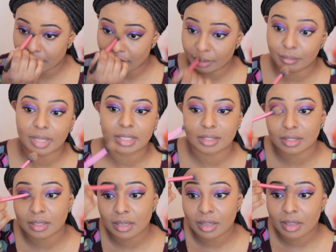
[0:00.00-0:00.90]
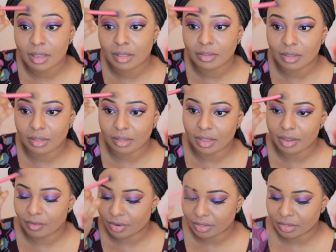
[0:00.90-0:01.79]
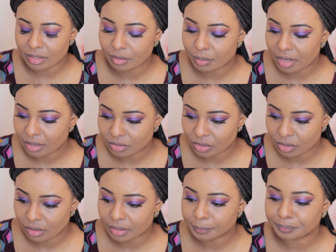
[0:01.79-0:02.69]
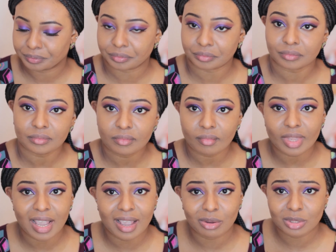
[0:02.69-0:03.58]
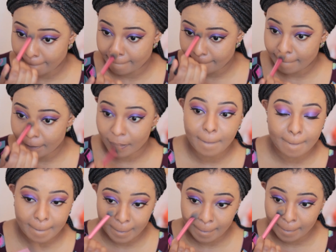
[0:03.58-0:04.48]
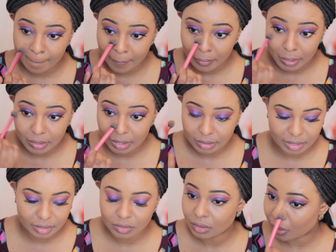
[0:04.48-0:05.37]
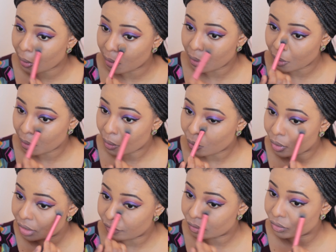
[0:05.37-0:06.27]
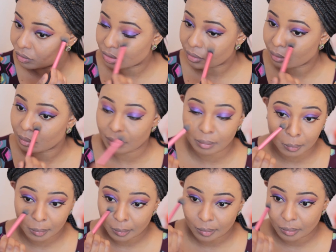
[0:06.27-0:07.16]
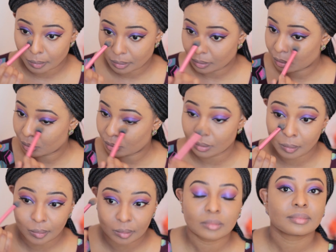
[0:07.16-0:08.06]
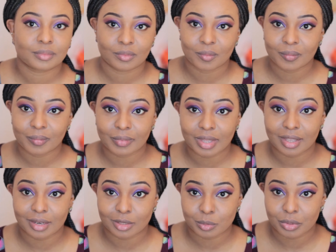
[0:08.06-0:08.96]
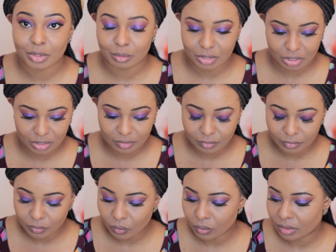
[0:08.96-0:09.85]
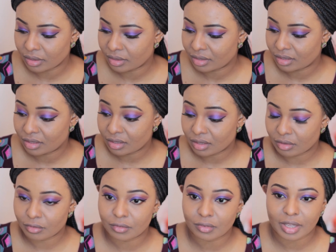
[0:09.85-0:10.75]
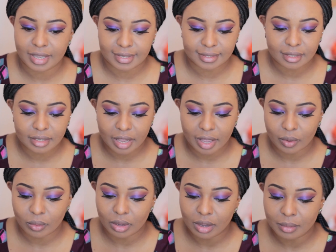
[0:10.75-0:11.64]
and makes the other areas appear dark. I always make sure I set it, because if I don't, it just looks terrible. And that's pretty much it for the face. Now,